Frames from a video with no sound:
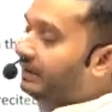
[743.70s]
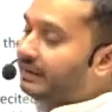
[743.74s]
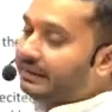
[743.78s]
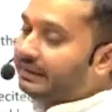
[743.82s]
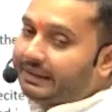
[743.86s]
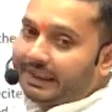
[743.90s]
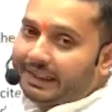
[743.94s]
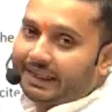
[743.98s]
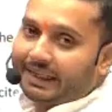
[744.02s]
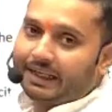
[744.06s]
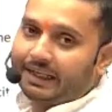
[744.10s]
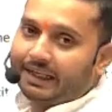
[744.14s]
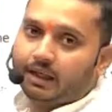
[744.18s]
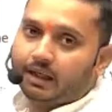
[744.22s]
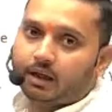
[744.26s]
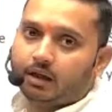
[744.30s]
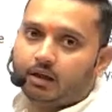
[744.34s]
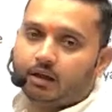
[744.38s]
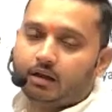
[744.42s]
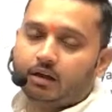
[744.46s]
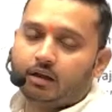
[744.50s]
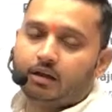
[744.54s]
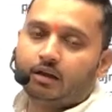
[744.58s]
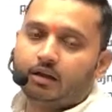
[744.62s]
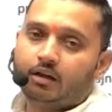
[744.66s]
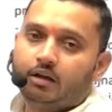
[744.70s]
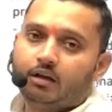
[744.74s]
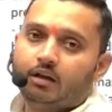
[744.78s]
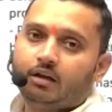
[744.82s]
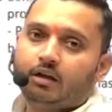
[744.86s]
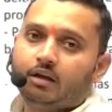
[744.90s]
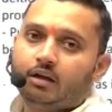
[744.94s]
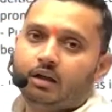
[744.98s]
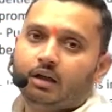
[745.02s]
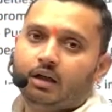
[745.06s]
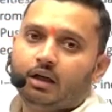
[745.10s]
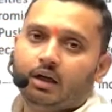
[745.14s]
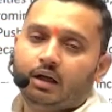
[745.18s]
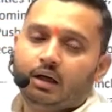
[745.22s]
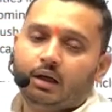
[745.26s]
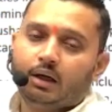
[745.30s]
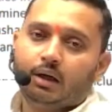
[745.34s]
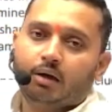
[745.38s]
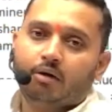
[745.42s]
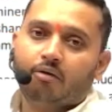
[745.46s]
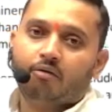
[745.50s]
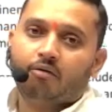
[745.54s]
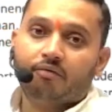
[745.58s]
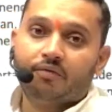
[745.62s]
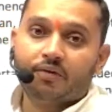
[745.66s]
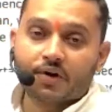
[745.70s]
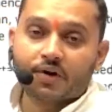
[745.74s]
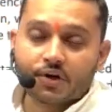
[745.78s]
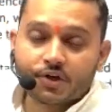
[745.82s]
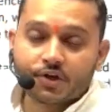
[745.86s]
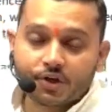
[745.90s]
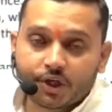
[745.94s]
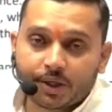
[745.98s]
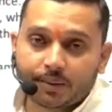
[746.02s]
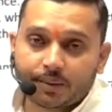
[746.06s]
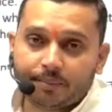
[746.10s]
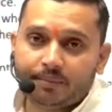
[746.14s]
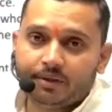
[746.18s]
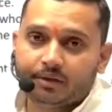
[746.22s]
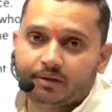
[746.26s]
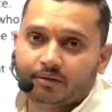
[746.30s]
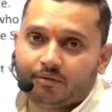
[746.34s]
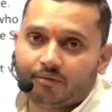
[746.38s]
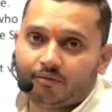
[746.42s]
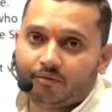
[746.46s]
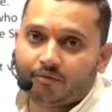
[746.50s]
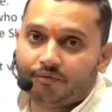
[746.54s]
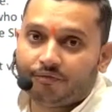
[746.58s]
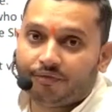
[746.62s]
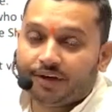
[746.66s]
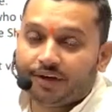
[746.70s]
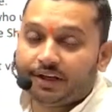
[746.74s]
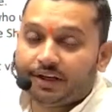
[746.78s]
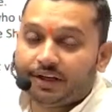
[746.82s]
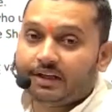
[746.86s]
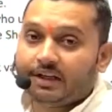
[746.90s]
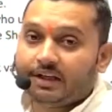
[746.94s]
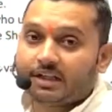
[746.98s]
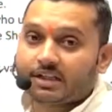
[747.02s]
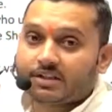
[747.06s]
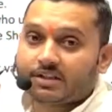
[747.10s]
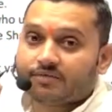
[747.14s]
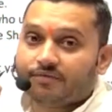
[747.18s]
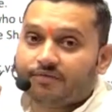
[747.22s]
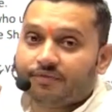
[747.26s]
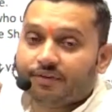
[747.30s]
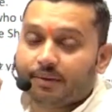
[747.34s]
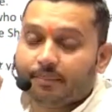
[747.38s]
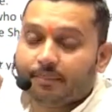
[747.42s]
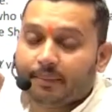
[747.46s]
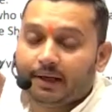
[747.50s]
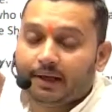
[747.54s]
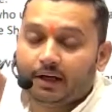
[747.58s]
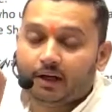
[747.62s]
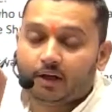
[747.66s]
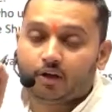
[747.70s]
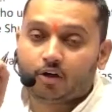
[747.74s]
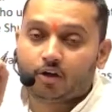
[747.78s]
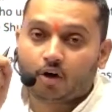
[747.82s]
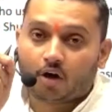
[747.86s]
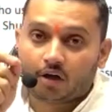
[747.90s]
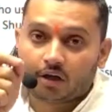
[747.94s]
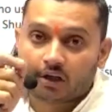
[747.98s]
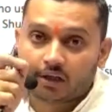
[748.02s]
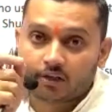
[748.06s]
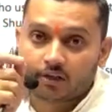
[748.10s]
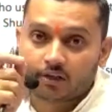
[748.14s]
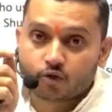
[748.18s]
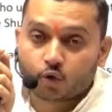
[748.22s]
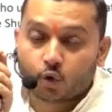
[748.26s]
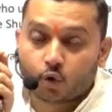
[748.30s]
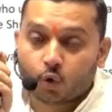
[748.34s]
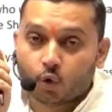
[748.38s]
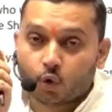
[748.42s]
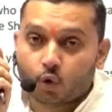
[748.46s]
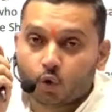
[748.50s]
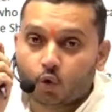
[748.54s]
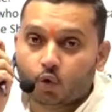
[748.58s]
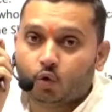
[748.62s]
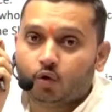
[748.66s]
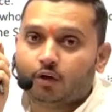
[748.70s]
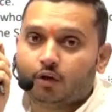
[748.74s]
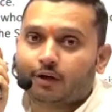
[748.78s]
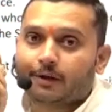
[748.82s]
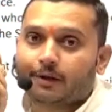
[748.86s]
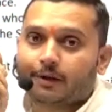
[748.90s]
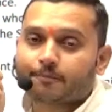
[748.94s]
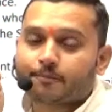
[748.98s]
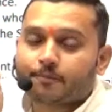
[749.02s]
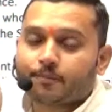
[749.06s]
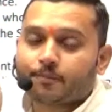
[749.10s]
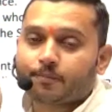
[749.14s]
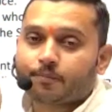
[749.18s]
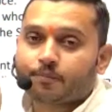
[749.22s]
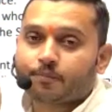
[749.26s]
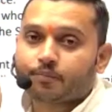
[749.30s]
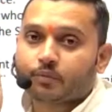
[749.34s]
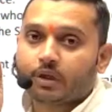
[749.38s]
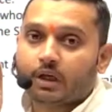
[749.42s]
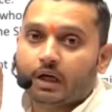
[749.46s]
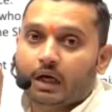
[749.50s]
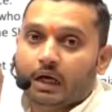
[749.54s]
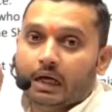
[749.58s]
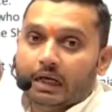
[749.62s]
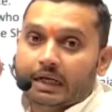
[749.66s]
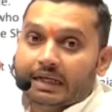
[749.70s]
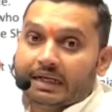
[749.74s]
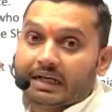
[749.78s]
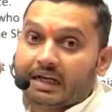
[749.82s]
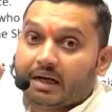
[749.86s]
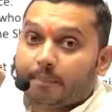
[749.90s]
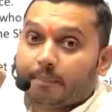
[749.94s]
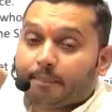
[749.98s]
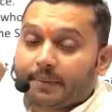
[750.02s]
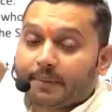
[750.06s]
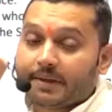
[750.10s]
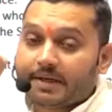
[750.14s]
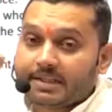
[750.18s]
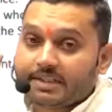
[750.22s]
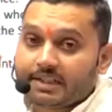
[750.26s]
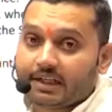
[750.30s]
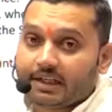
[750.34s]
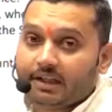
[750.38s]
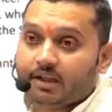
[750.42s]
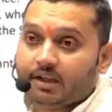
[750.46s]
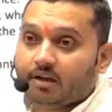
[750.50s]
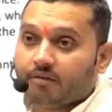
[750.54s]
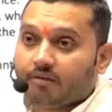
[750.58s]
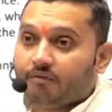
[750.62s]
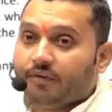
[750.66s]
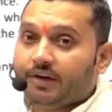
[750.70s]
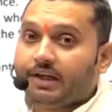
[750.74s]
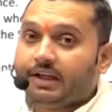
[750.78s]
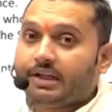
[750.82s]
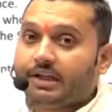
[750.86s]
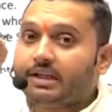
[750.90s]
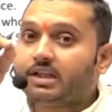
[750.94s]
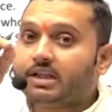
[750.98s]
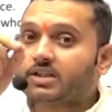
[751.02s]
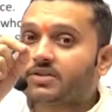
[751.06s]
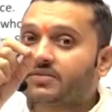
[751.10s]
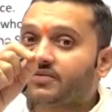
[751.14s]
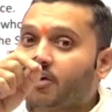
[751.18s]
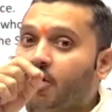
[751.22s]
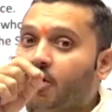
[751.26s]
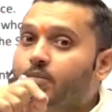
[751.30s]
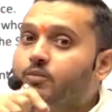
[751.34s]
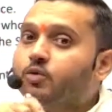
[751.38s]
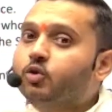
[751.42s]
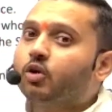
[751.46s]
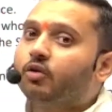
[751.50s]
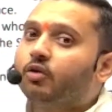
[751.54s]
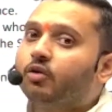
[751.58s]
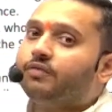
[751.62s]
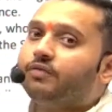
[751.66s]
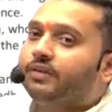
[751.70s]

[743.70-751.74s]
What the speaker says: they worshipped various female goddess who represent various forms of